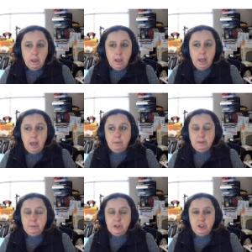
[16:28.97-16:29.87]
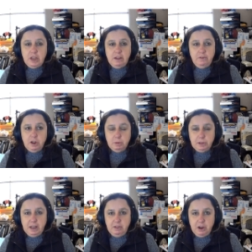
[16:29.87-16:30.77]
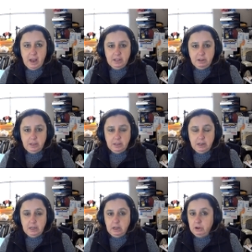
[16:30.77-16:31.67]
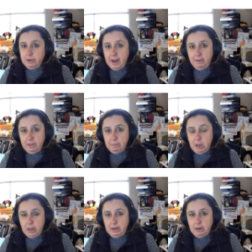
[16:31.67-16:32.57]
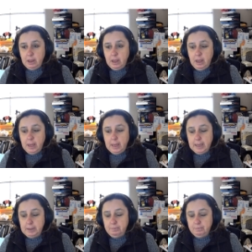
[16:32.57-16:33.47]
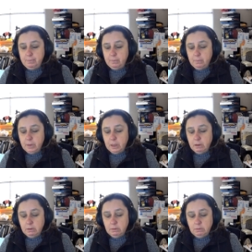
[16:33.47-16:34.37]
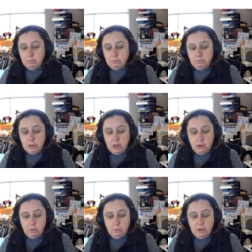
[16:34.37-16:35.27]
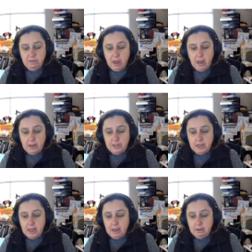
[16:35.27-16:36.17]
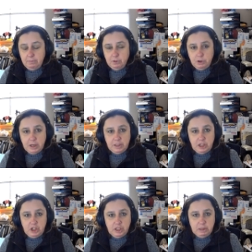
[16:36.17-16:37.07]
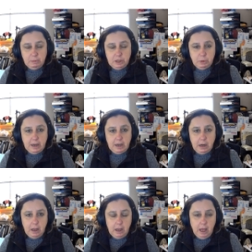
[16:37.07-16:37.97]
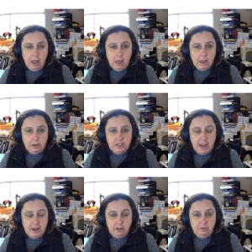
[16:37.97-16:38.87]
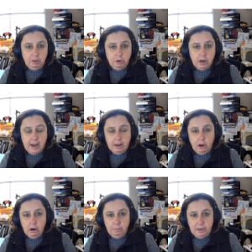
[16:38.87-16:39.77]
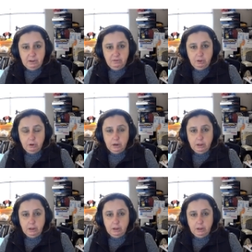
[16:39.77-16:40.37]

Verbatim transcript: Um, especially if you're supposed to have your ice cleats on and you don't have them on. Um, you know, we've got um, transitions between uh, tile floor and carpeted floor.